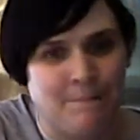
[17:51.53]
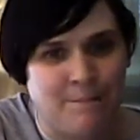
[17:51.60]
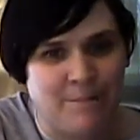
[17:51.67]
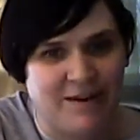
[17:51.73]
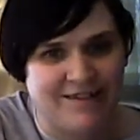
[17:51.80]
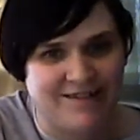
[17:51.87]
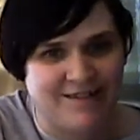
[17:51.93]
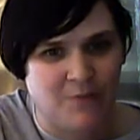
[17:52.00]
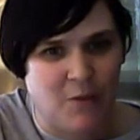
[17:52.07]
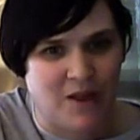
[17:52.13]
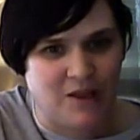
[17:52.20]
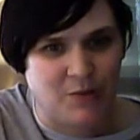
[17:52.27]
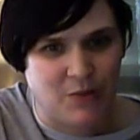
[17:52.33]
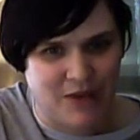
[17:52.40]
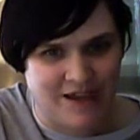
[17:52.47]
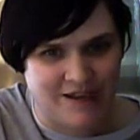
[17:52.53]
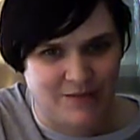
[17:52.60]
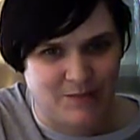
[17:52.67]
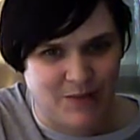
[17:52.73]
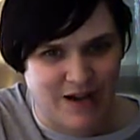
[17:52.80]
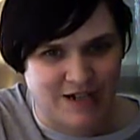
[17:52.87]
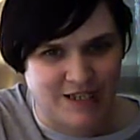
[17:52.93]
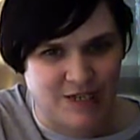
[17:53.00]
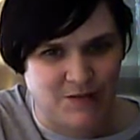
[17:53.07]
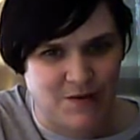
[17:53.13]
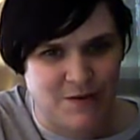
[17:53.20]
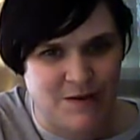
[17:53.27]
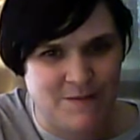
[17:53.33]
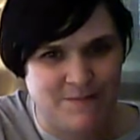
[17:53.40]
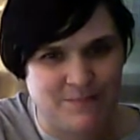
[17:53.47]
But when you get boxes
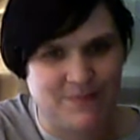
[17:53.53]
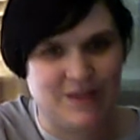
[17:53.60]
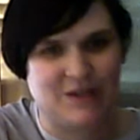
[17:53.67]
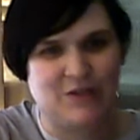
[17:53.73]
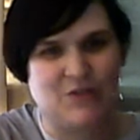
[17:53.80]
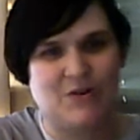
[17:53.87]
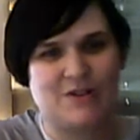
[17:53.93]
from him, you